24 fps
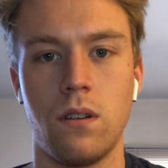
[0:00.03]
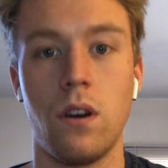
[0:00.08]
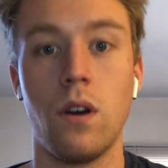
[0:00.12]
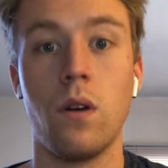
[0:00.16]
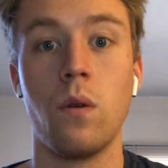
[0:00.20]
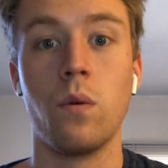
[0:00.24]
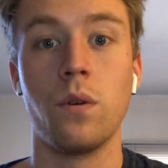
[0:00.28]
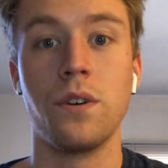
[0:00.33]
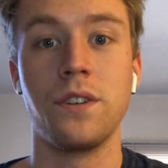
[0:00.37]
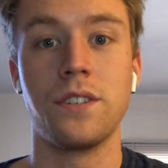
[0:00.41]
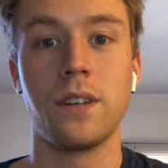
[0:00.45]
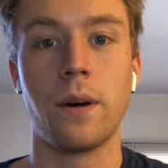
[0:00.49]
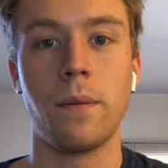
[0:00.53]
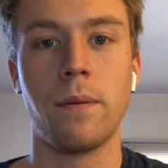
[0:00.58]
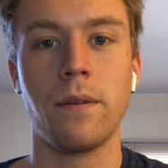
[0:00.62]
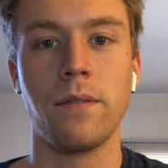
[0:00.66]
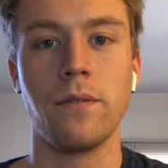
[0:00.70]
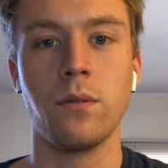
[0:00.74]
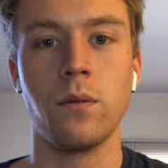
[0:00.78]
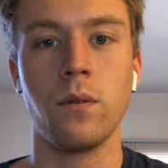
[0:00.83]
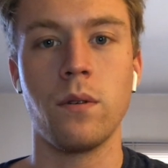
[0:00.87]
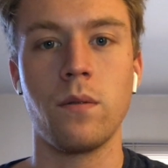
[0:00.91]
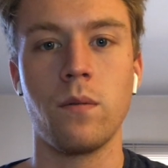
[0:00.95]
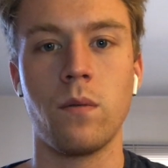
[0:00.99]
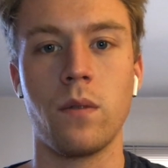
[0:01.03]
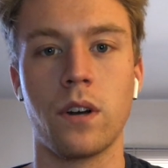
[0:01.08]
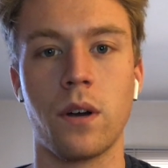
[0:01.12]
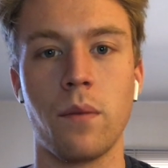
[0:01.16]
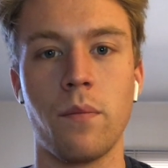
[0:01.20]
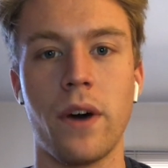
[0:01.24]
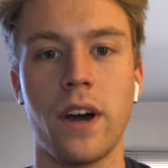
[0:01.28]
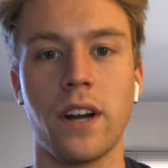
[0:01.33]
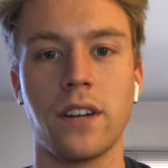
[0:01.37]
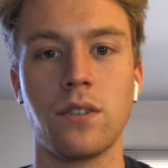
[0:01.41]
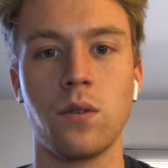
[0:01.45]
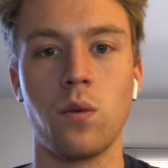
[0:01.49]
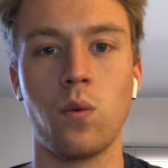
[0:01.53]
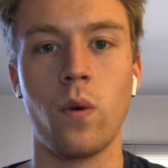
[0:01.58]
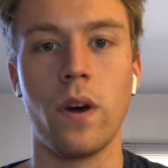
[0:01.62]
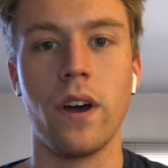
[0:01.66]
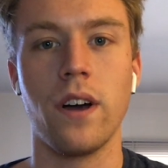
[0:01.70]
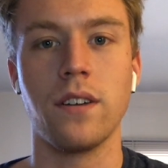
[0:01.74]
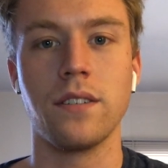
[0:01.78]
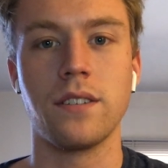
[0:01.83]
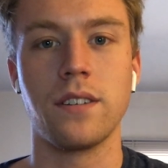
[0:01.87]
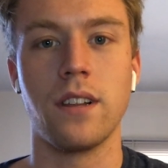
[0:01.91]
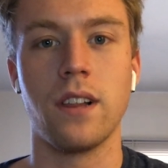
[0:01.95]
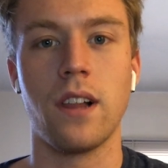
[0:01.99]
What is up, everyone? Welcome back to
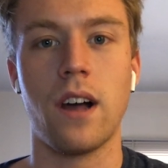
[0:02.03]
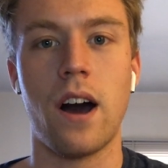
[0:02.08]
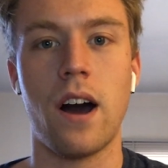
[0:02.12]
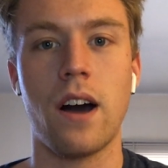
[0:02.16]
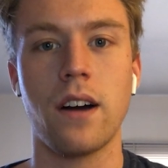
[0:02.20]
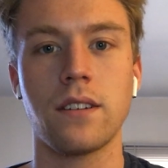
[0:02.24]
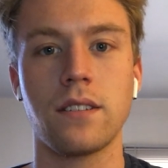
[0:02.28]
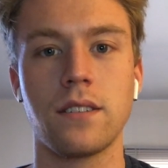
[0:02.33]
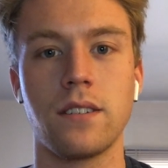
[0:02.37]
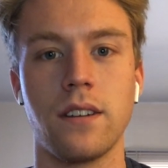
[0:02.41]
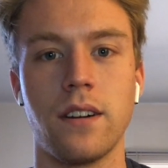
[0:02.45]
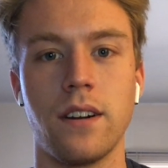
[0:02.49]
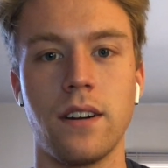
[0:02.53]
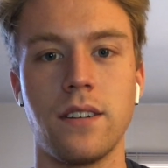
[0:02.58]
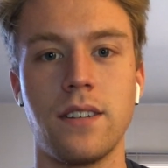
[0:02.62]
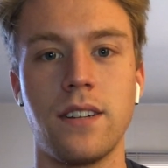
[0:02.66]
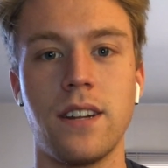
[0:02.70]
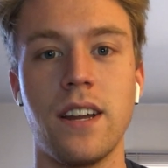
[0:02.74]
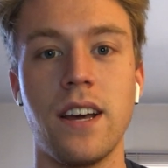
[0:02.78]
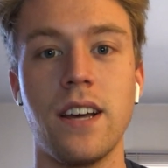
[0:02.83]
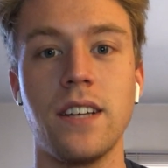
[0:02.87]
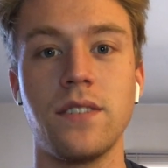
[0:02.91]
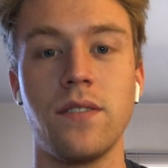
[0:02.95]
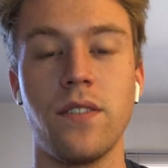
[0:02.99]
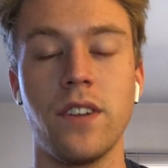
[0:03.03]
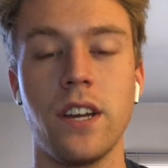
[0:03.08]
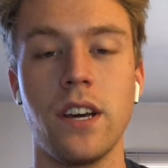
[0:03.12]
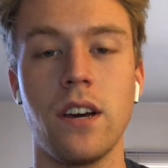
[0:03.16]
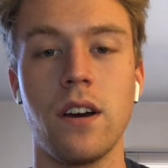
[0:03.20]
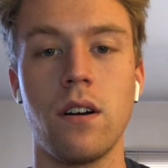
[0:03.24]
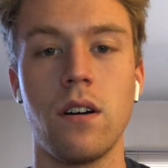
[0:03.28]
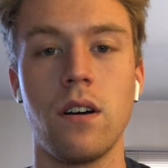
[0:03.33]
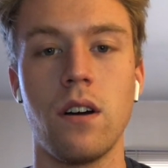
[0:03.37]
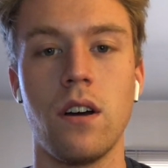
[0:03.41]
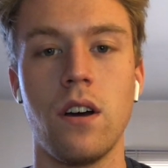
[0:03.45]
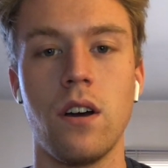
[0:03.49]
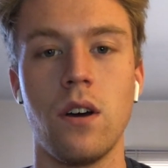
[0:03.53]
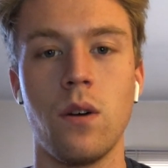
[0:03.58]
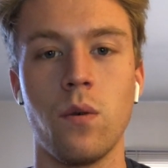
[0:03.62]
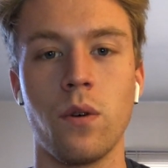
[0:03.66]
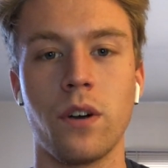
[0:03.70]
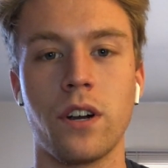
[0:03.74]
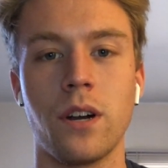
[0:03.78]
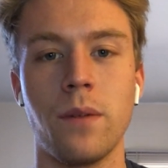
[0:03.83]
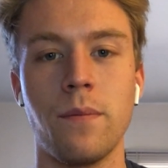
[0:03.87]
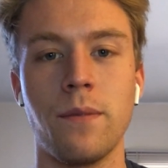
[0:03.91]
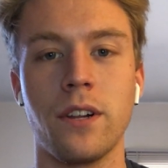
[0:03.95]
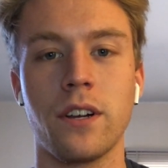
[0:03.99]
Whales and Locks. In today's video,
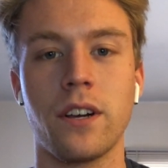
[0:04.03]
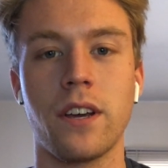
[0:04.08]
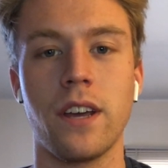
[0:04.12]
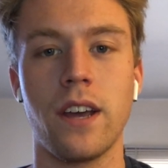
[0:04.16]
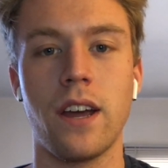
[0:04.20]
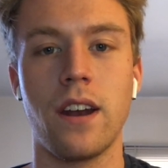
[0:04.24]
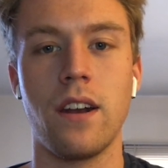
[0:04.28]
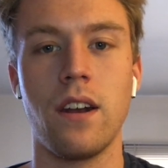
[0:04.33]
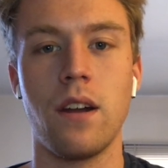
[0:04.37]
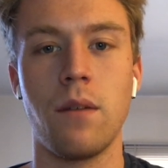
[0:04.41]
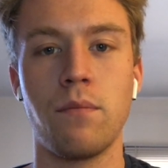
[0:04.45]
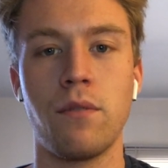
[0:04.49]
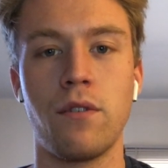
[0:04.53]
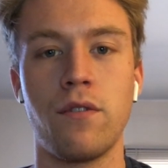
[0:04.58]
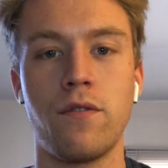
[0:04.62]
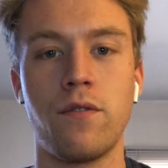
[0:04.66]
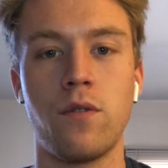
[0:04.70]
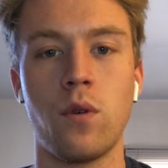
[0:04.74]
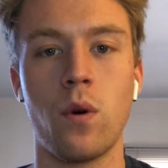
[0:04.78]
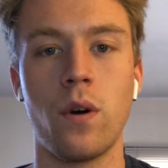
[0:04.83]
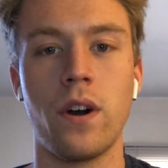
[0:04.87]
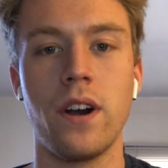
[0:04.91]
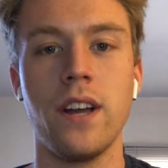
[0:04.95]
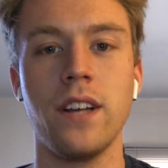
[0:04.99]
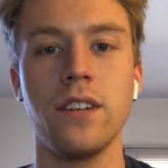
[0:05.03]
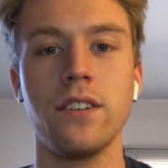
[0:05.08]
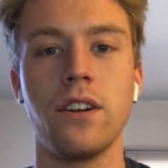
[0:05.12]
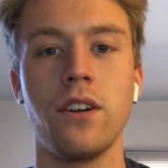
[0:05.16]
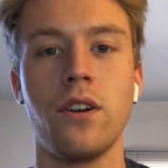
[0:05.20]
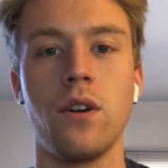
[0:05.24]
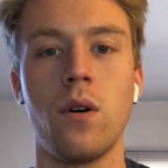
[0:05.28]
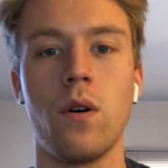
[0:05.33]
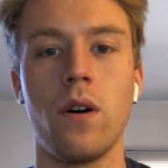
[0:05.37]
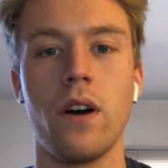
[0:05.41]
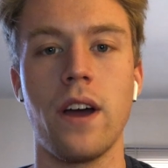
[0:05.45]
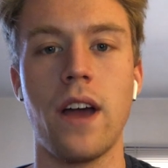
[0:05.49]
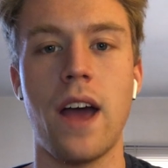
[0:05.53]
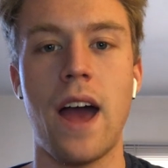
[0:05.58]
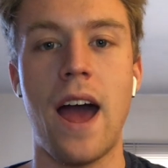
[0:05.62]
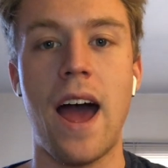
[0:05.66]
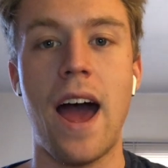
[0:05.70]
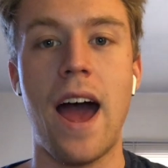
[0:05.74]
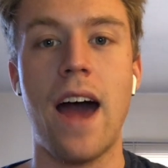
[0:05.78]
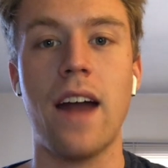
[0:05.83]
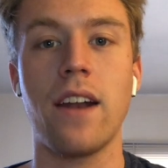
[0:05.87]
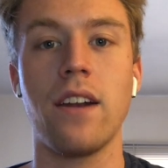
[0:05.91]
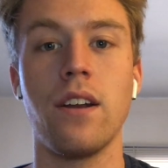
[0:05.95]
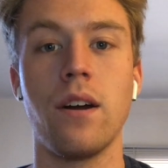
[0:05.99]
we're going to be looking at number 4 Illinois
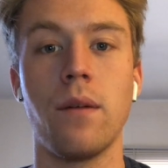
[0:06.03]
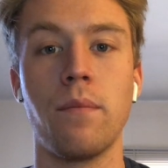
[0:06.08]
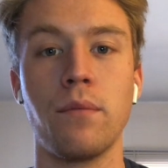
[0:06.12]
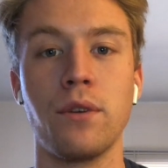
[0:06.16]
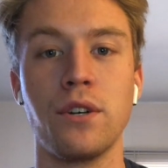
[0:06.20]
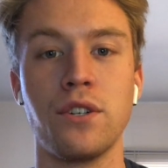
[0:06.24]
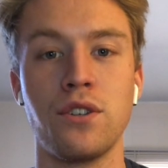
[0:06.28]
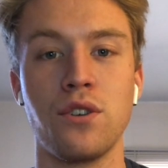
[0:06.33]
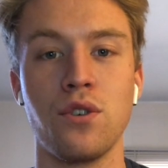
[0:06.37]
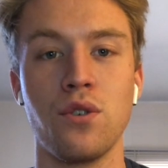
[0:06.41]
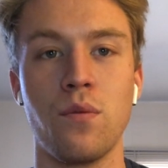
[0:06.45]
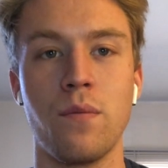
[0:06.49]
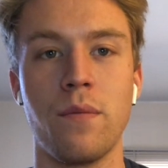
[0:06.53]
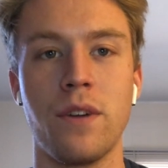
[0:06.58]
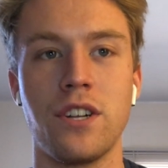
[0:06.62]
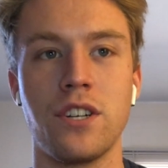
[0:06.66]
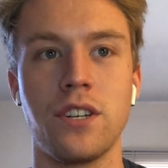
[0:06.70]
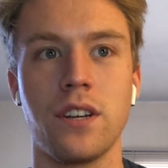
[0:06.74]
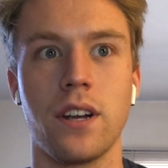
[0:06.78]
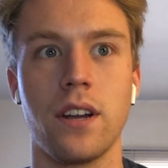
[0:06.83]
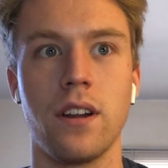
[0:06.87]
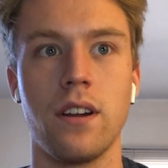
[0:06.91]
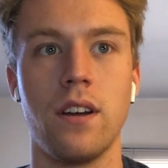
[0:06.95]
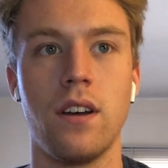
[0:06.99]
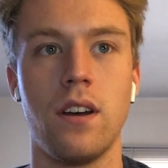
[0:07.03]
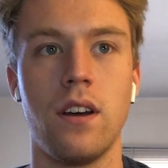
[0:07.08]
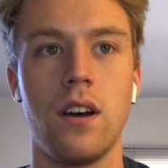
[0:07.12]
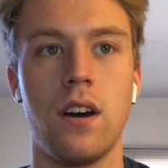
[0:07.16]
at number 2 Michigan.